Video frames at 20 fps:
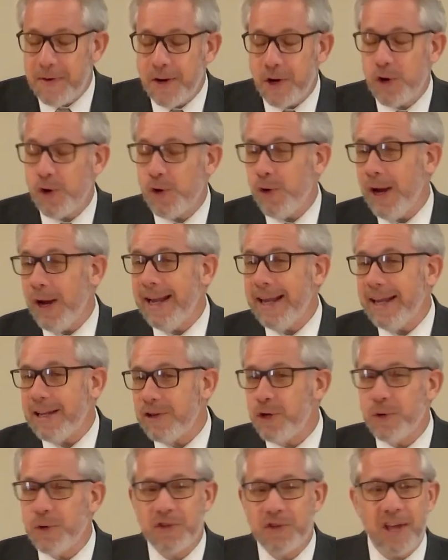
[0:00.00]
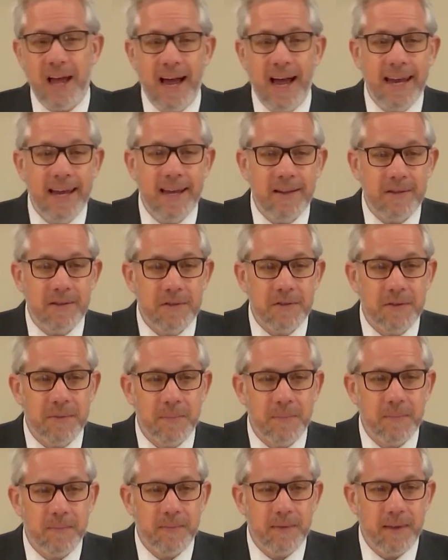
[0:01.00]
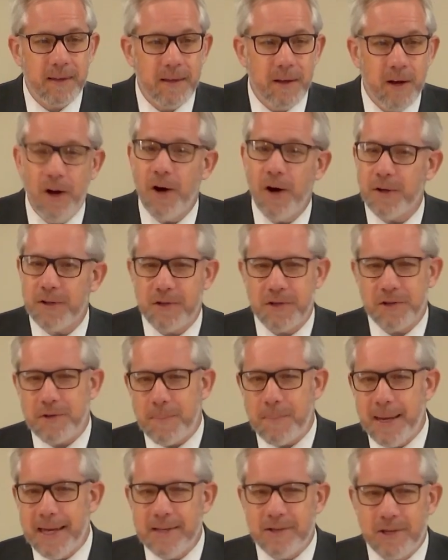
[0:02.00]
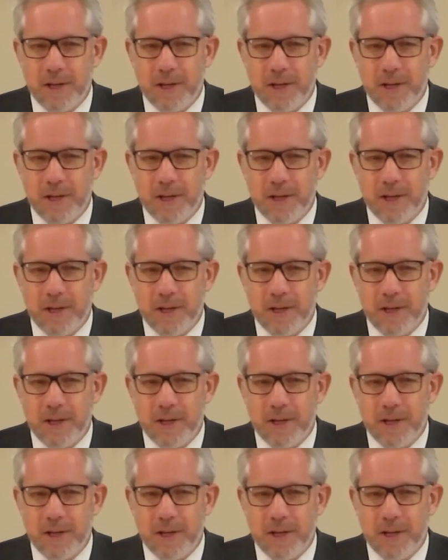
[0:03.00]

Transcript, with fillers: credit to science. Oh, it's just amazing